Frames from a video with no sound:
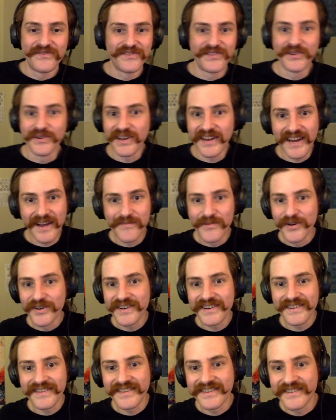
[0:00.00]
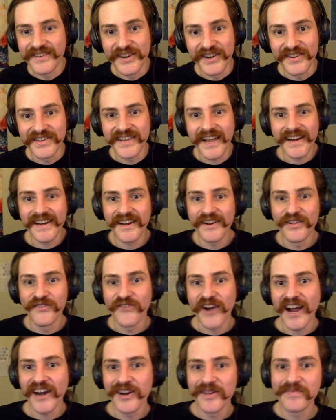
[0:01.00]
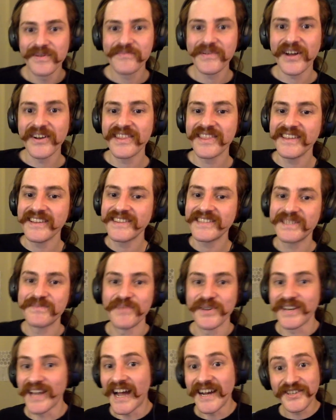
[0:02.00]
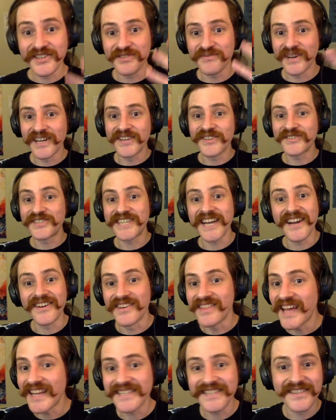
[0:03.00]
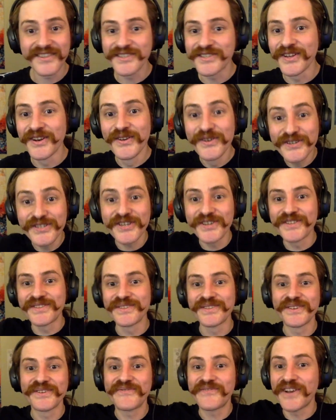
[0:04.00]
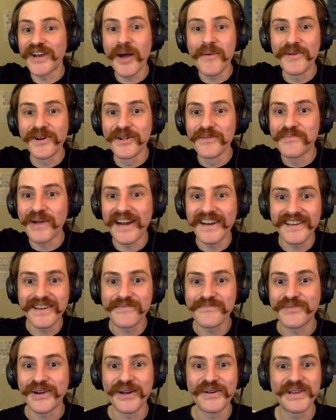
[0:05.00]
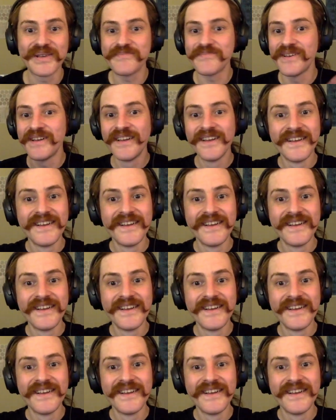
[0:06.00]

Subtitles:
doing a more, you know, technical write-up about these, but I just wanted to share. That's the solution to the phenomenal binding problem.